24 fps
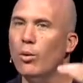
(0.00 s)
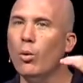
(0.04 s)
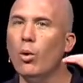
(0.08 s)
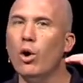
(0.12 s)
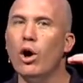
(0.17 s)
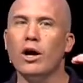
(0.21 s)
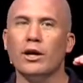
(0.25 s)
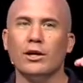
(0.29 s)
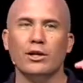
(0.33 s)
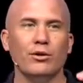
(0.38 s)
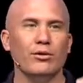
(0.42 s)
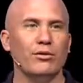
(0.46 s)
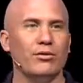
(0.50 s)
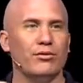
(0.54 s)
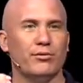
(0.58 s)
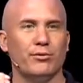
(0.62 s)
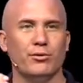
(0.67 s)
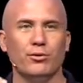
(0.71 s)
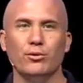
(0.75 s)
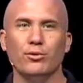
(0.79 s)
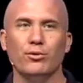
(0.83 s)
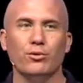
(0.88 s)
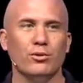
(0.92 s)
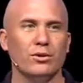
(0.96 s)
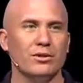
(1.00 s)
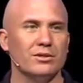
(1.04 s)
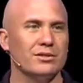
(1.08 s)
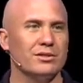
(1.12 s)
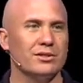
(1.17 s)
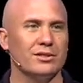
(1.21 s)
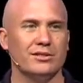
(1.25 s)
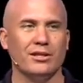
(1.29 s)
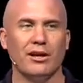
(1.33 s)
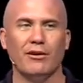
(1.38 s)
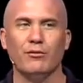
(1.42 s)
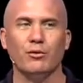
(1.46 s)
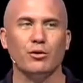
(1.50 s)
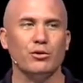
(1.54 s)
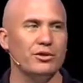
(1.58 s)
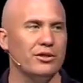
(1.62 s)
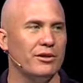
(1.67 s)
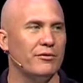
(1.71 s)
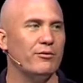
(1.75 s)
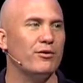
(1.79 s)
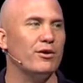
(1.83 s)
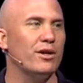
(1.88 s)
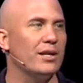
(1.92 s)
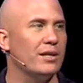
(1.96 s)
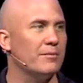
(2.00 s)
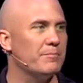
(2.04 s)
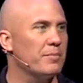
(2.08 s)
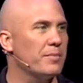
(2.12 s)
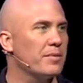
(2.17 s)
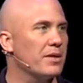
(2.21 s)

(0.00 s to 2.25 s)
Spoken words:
to walk you through several different